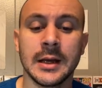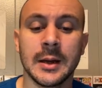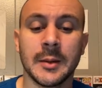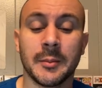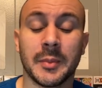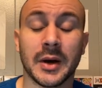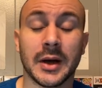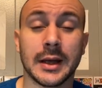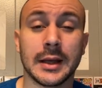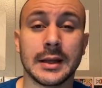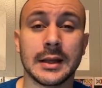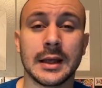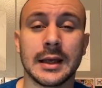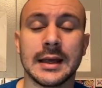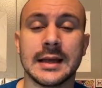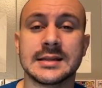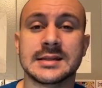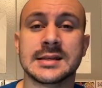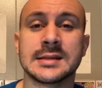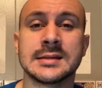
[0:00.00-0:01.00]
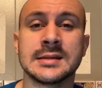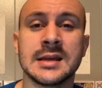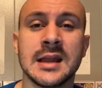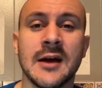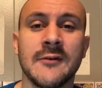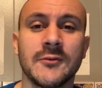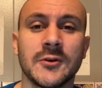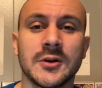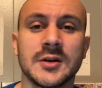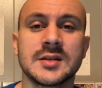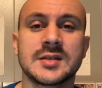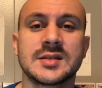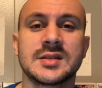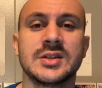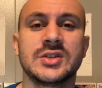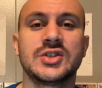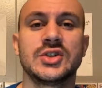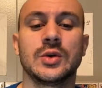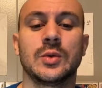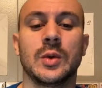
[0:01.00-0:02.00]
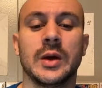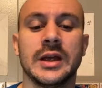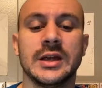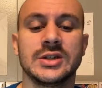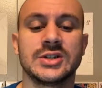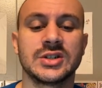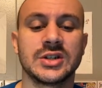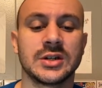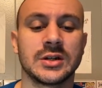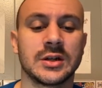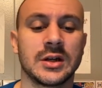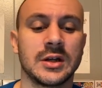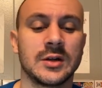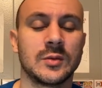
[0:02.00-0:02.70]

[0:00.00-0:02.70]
But it's never a situation in